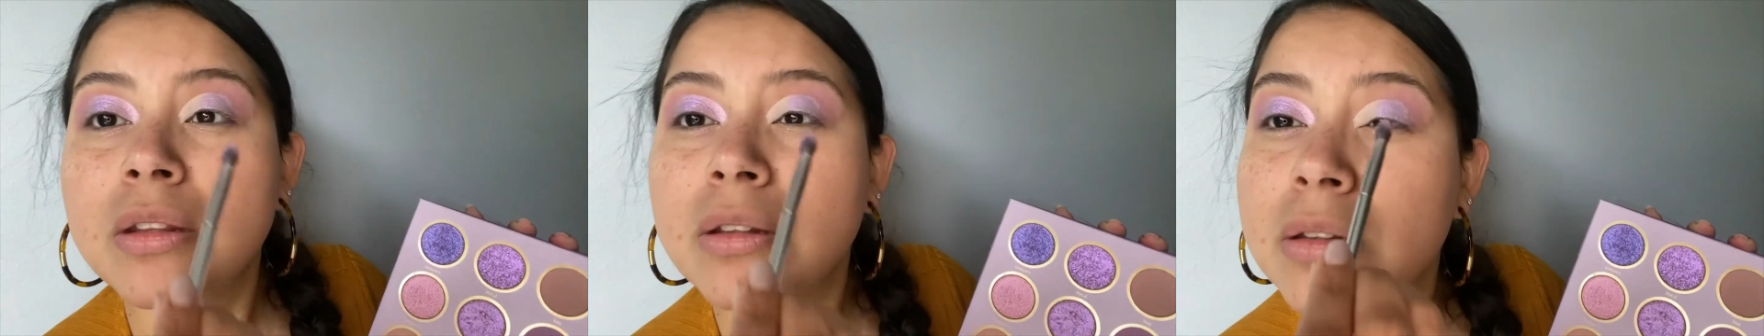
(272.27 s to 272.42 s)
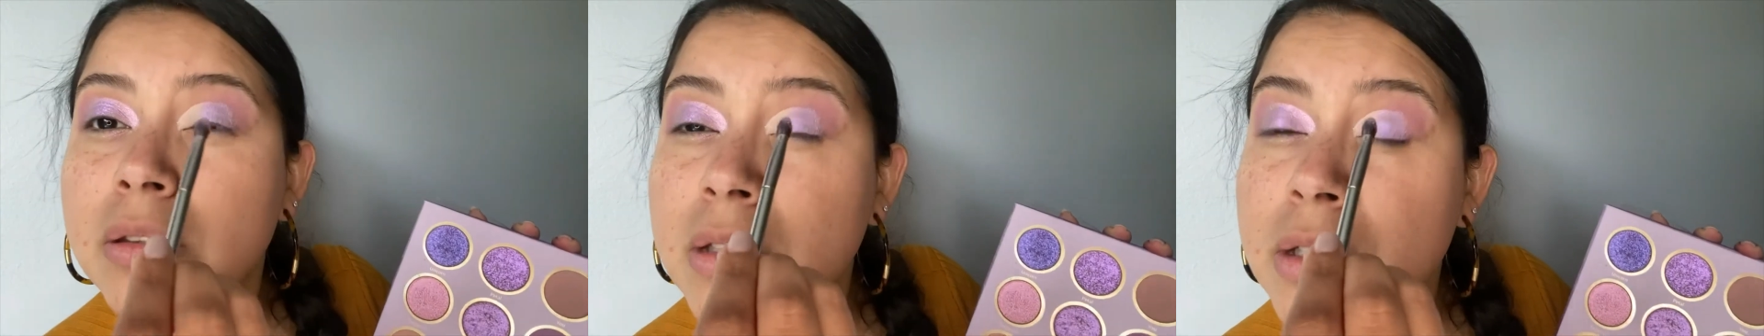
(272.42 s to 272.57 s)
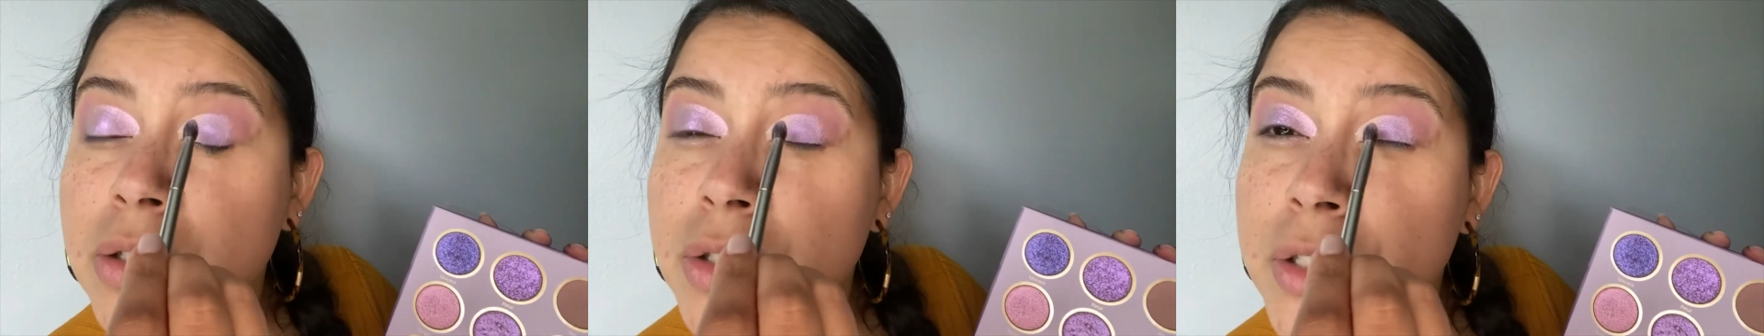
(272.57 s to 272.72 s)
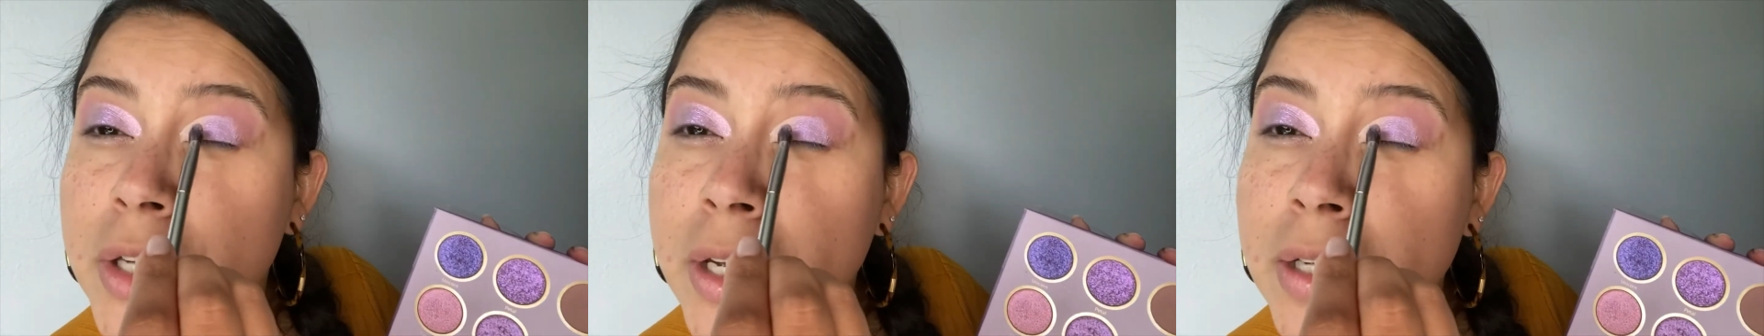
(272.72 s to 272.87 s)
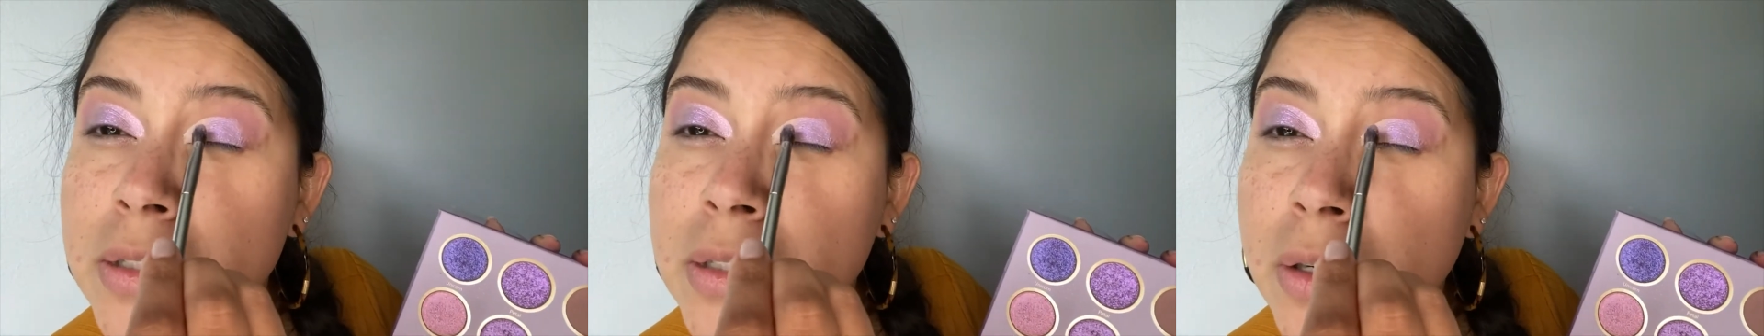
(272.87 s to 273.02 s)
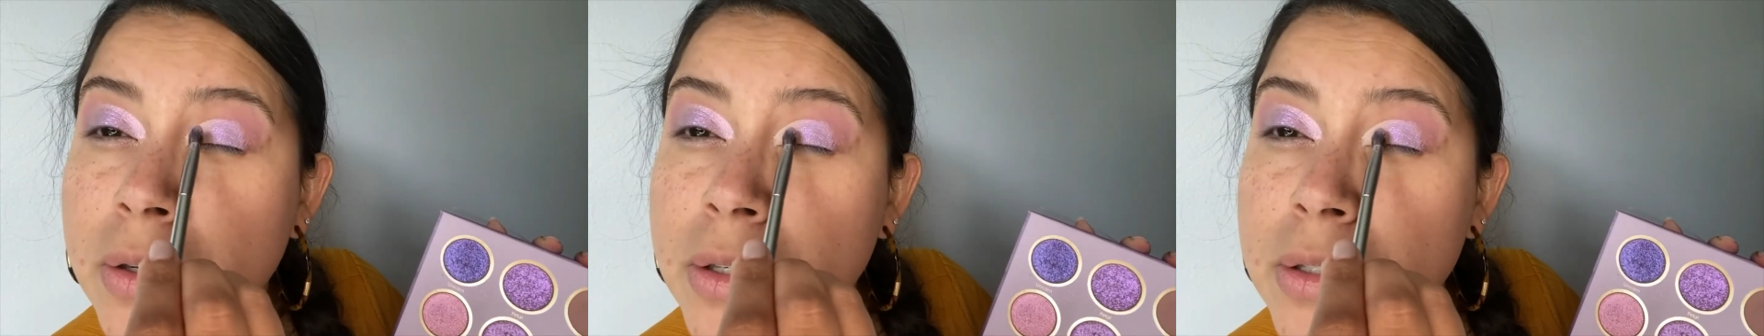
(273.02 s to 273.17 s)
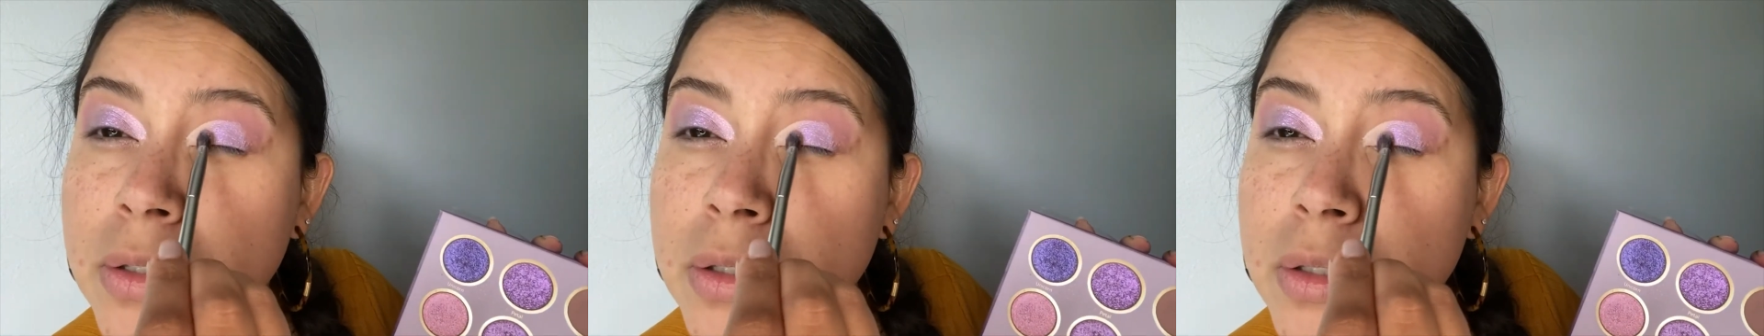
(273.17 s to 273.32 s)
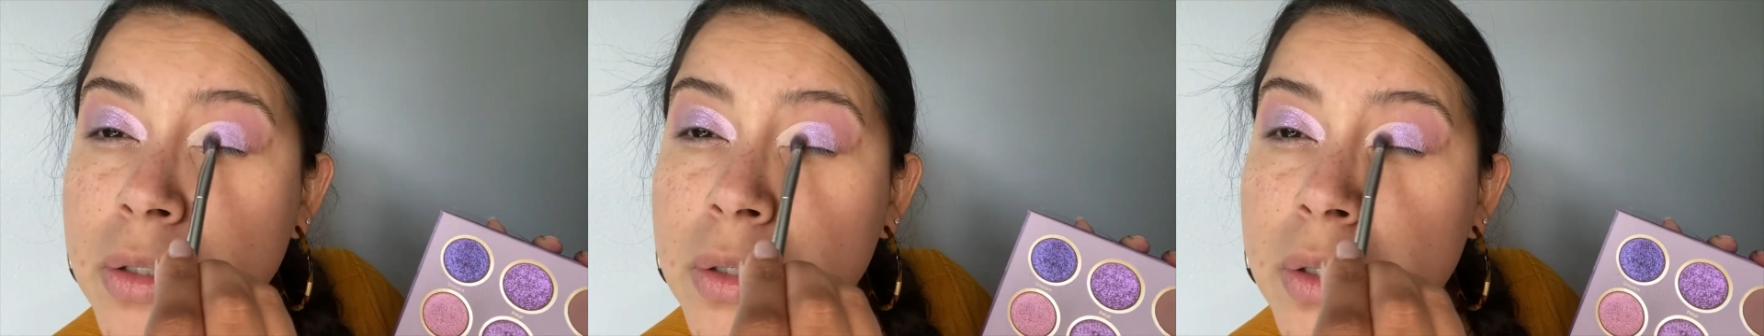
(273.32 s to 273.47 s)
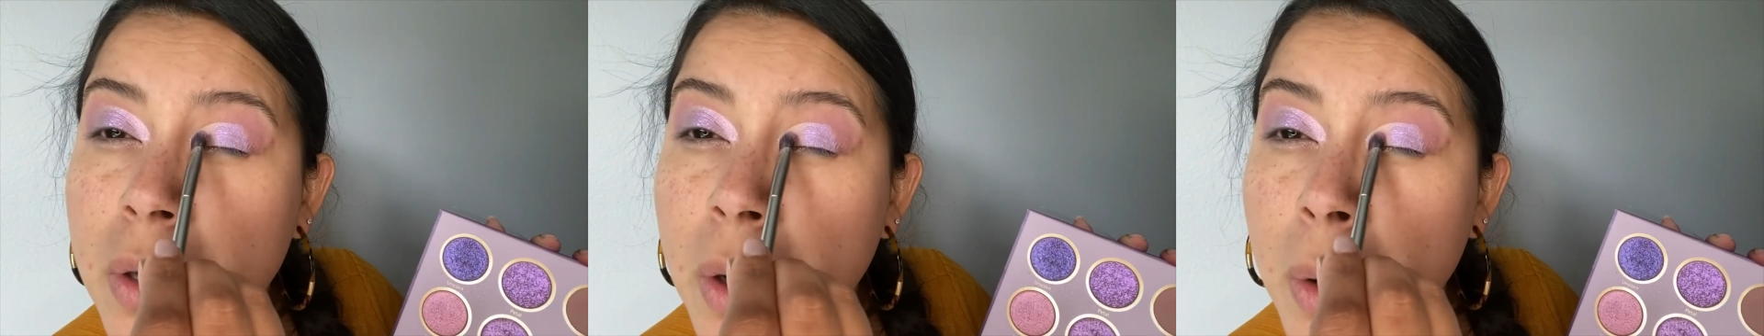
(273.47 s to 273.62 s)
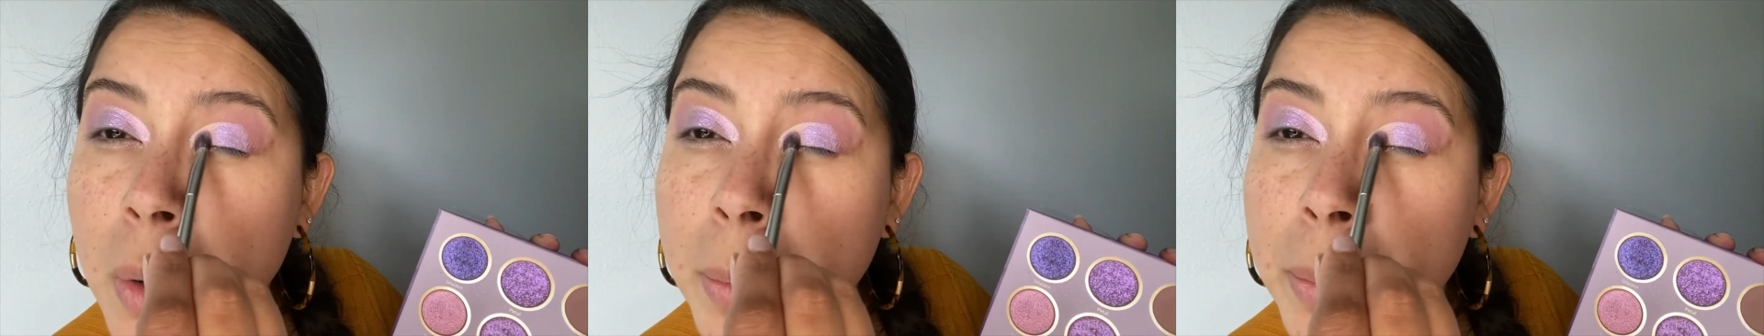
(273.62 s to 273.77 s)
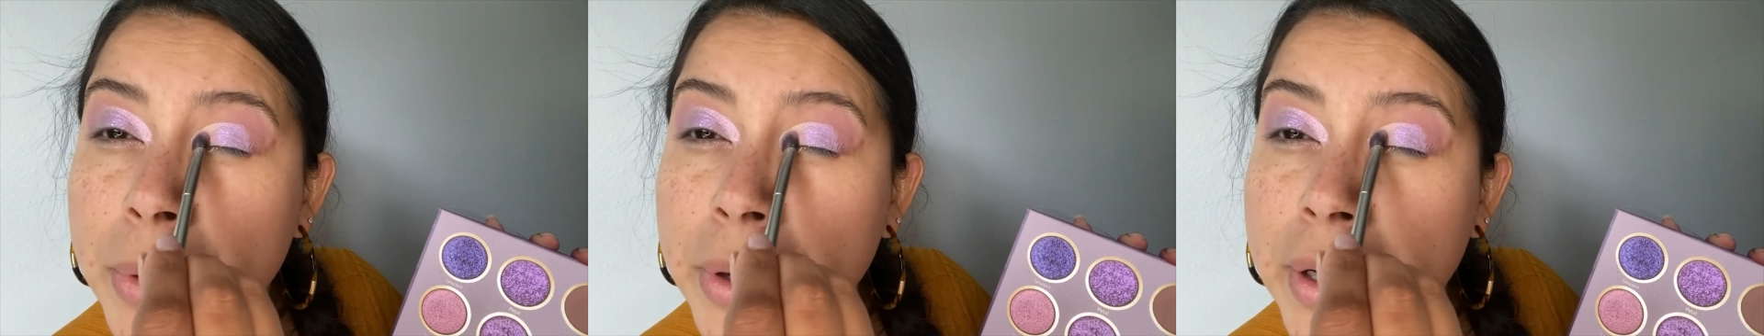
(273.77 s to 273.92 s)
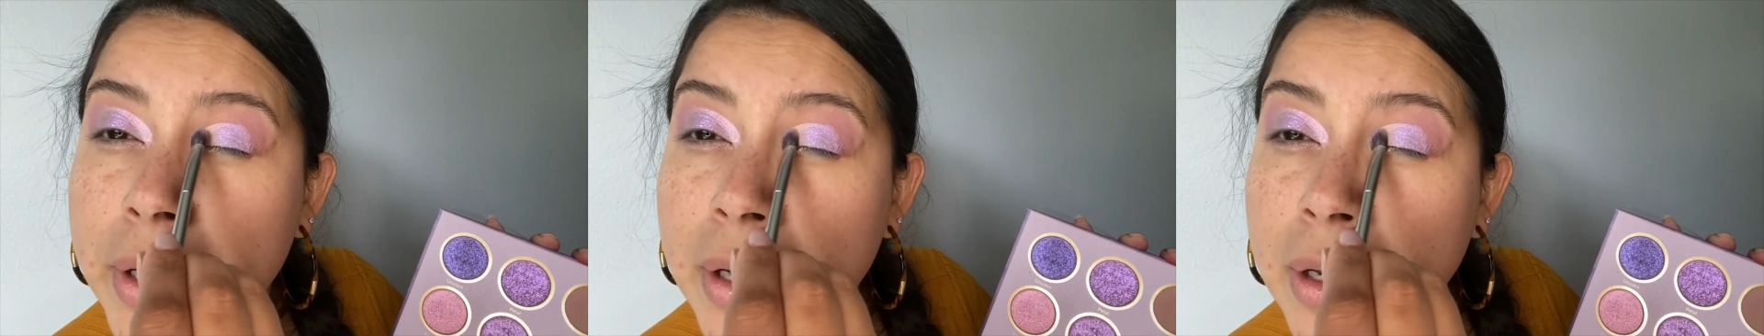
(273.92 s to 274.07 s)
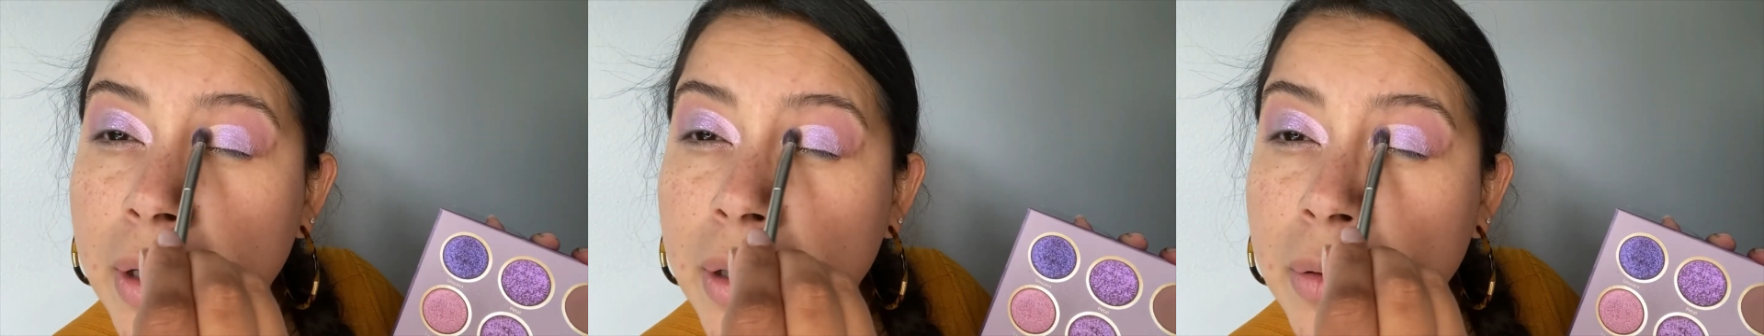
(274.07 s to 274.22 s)
These shades are so
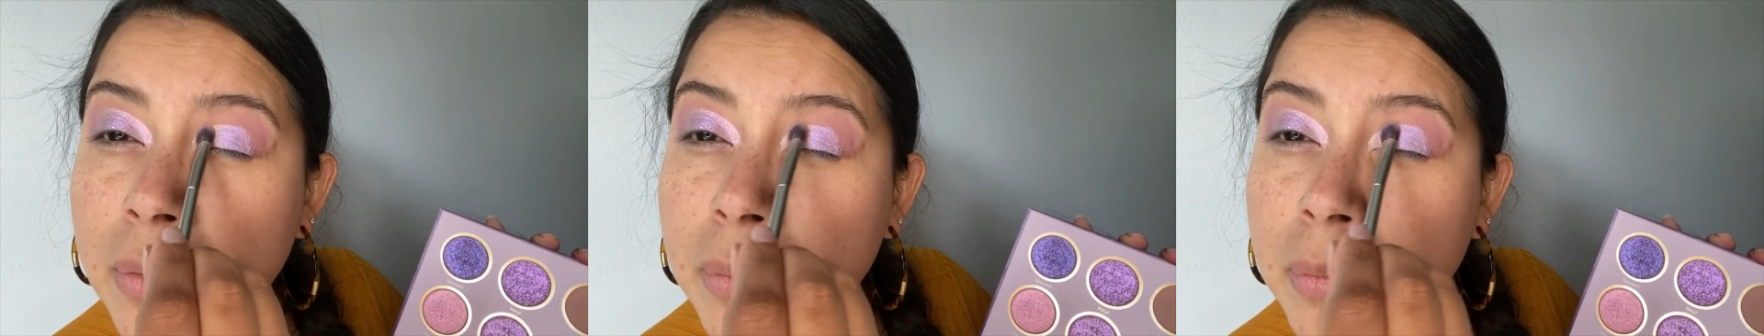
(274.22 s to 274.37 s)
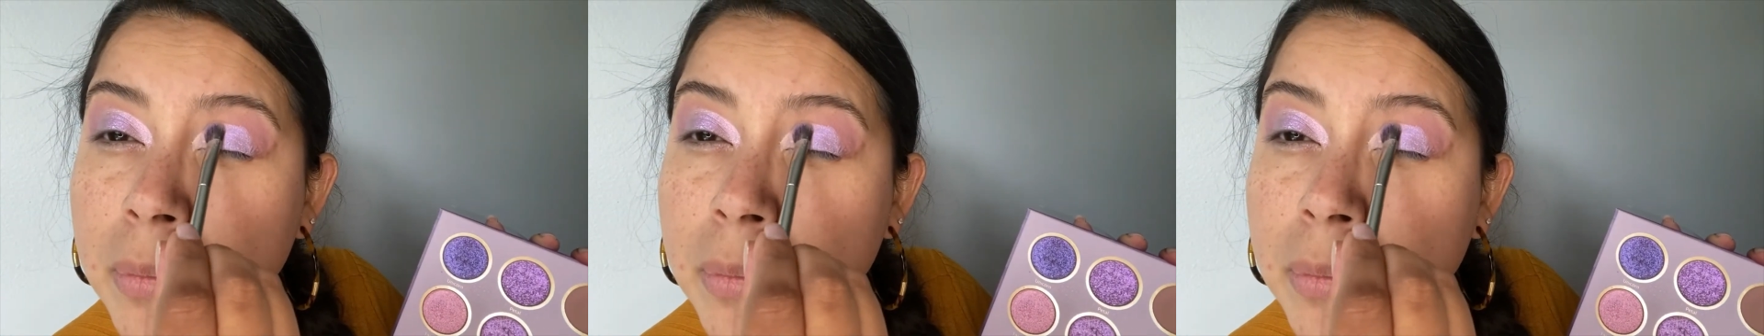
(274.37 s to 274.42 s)
pretty.